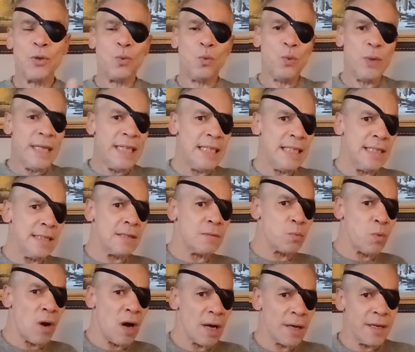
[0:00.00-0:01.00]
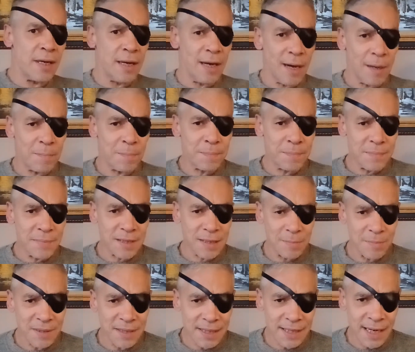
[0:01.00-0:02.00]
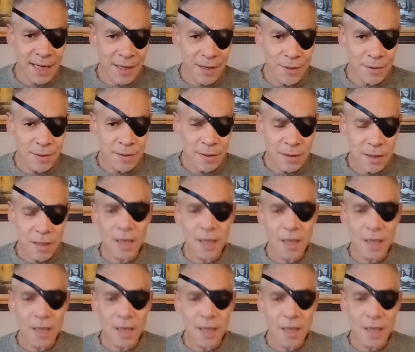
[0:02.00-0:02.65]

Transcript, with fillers: you wheeze walking up some stairs.